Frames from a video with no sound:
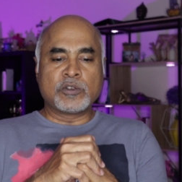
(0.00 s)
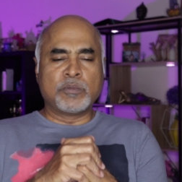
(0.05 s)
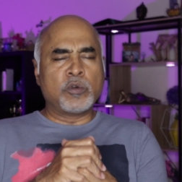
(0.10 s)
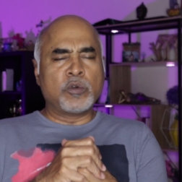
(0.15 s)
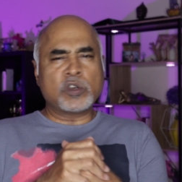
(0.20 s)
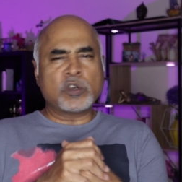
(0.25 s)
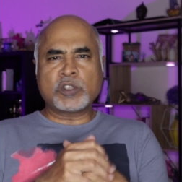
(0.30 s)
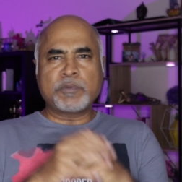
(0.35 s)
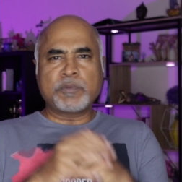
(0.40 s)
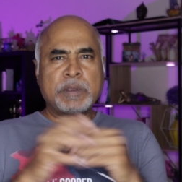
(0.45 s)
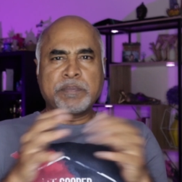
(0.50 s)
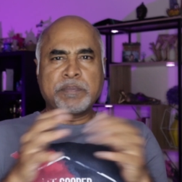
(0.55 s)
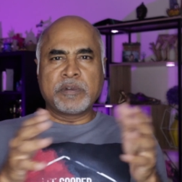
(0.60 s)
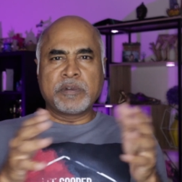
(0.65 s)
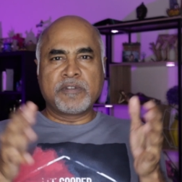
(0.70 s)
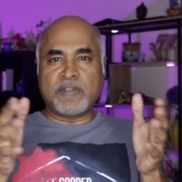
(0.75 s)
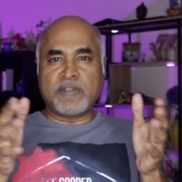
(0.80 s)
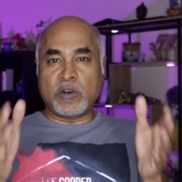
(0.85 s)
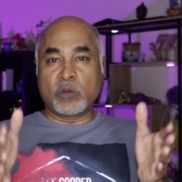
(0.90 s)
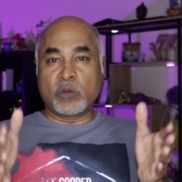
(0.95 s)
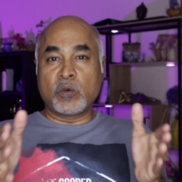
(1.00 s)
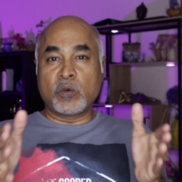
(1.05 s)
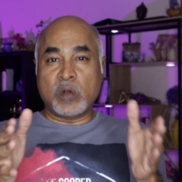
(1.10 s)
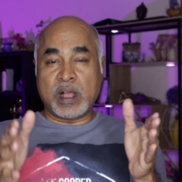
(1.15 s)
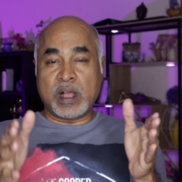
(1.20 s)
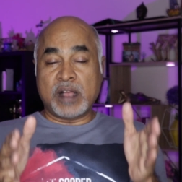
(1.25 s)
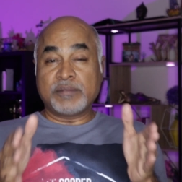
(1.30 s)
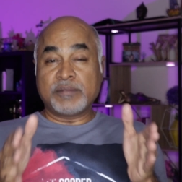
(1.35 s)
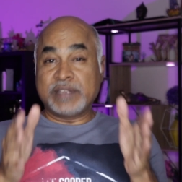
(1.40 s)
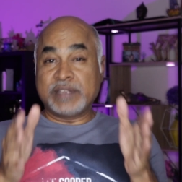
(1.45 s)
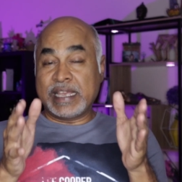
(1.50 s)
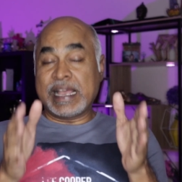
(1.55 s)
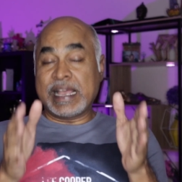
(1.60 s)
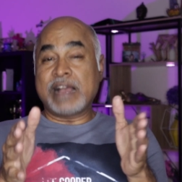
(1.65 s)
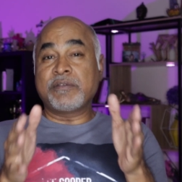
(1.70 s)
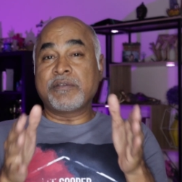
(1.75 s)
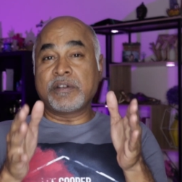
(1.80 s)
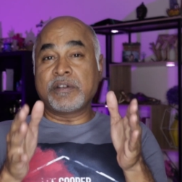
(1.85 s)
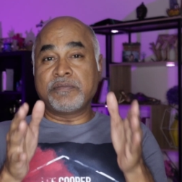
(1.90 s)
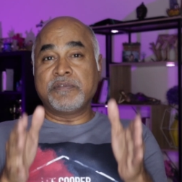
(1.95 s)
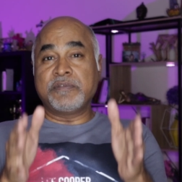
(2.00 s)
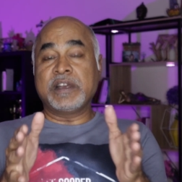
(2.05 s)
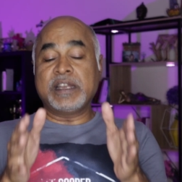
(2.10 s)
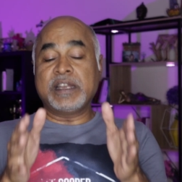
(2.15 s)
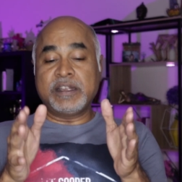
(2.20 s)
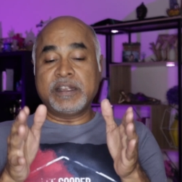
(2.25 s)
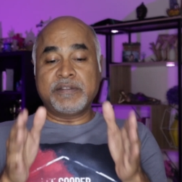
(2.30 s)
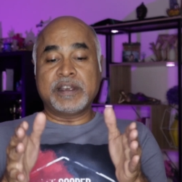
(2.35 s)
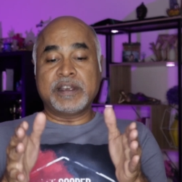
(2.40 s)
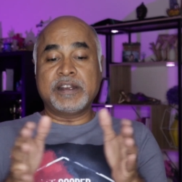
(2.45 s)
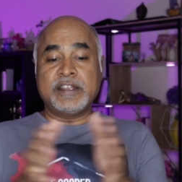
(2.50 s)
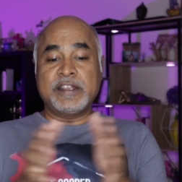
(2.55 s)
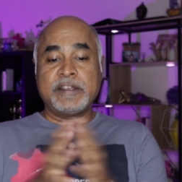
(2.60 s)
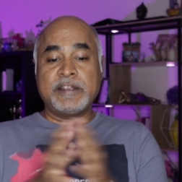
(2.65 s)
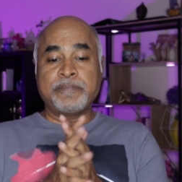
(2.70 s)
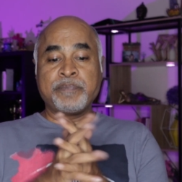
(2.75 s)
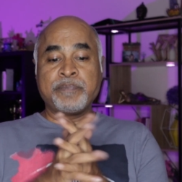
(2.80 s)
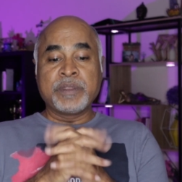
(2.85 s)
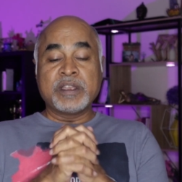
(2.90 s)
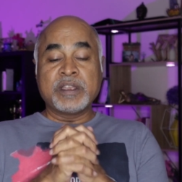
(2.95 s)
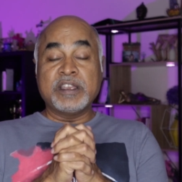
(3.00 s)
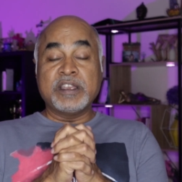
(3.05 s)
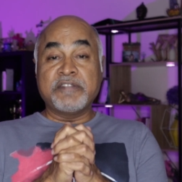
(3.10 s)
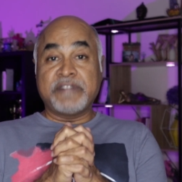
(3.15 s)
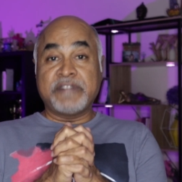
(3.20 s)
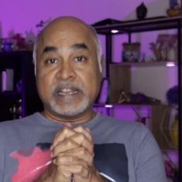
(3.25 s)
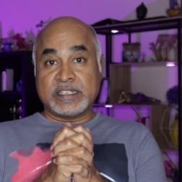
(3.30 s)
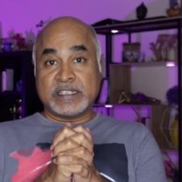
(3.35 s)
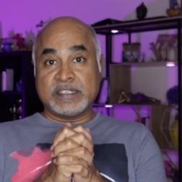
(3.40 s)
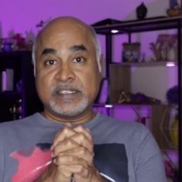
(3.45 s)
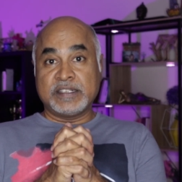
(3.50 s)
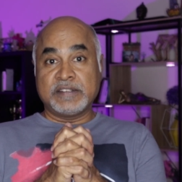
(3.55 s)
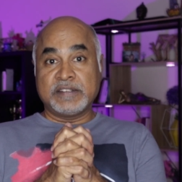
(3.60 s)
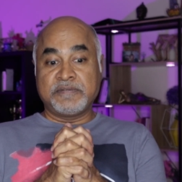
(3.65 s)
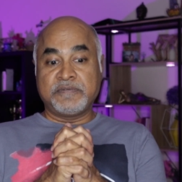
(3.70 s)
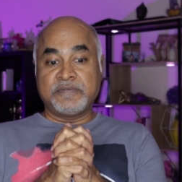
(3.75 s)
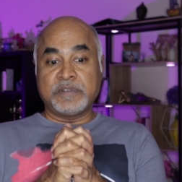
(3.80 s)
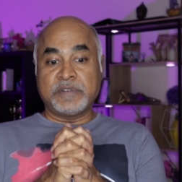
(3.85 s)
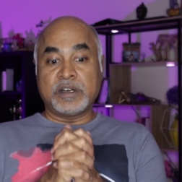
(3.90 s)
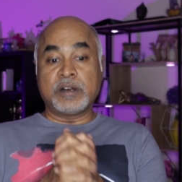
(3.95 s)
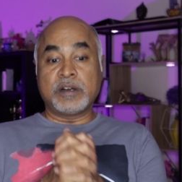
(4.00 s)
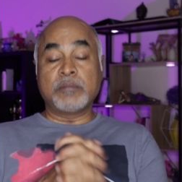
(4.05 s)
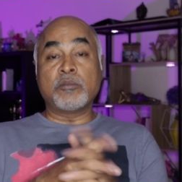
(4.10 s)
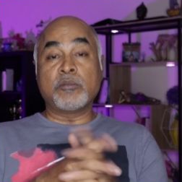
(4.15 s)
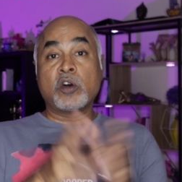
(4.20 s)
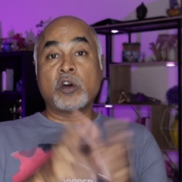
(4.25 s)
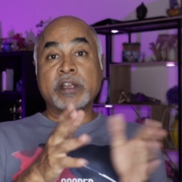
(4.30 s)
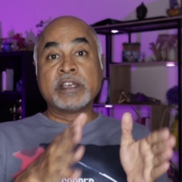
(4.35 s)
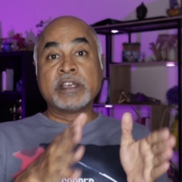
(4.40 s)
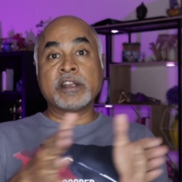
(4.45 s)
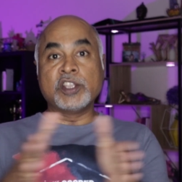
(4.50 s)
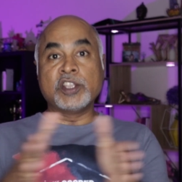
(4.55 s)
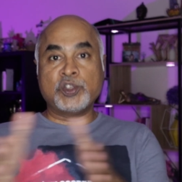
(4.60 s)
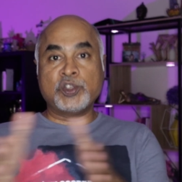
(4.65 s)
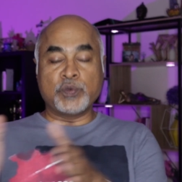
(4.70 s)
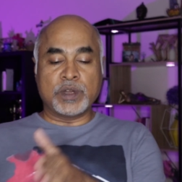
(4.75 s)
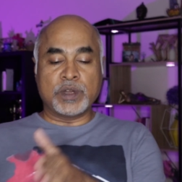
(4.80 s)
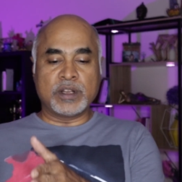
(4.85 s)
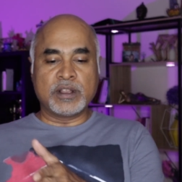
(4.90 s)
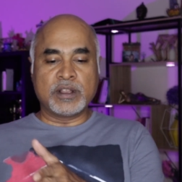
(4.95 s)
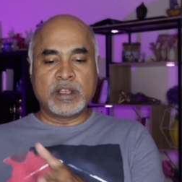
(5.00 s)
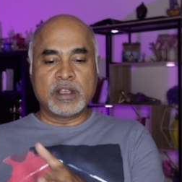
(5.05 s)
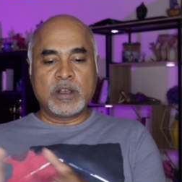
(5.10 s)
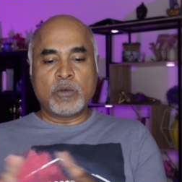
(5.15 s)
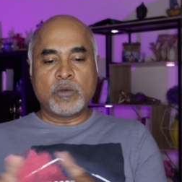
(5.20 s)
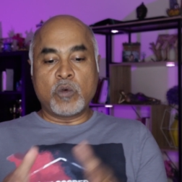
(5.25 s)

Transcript: most people follow, they have a very, very effective morning ritual,